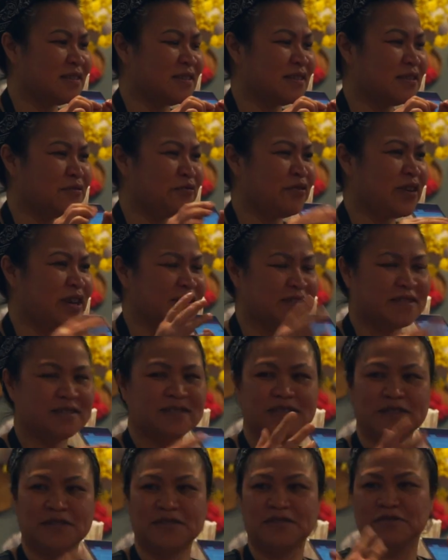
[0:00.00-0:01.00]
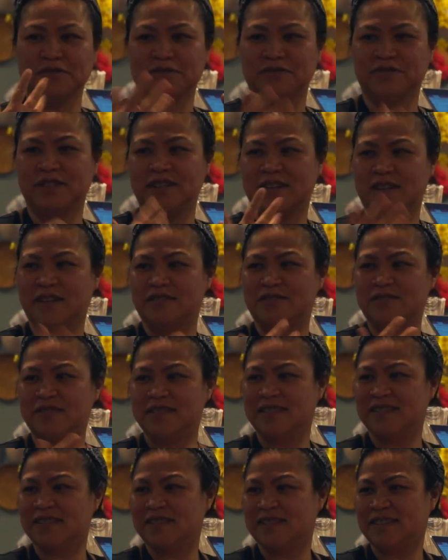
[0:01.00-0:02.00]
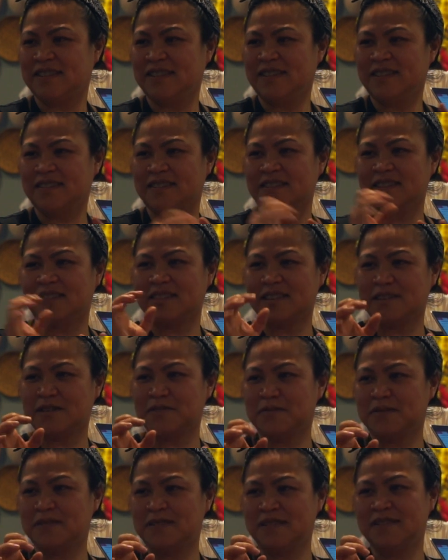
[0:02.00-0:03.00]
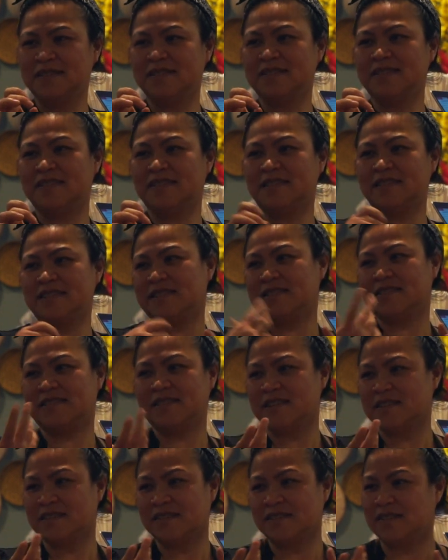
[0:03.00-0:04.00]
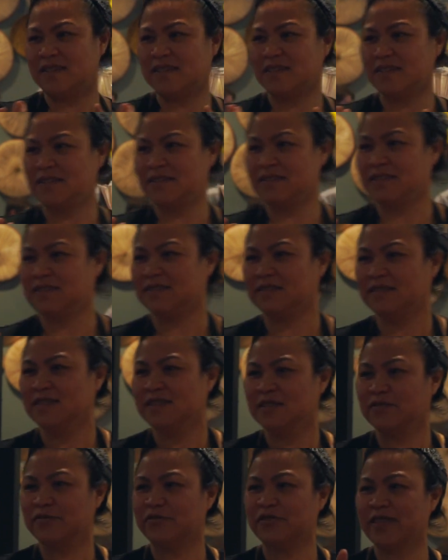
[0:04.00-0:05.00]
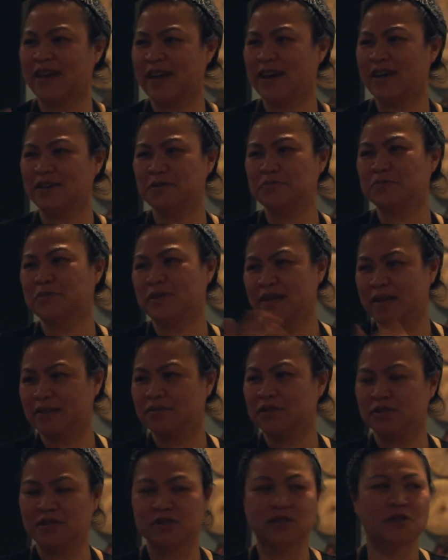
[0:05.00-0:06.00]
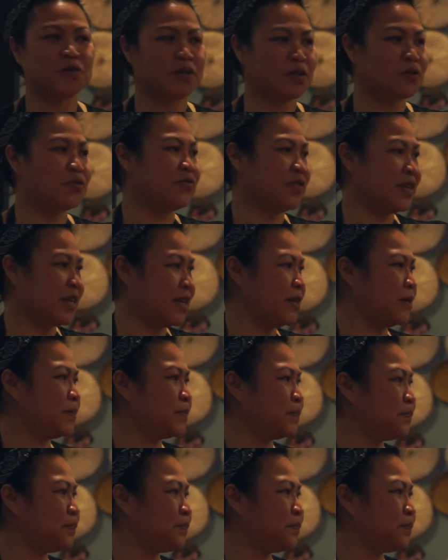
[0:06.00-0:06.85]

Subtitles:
it's faster to rehydrate. The thicker one, they just take a lot longer. For that, you probably have to soak it overnight.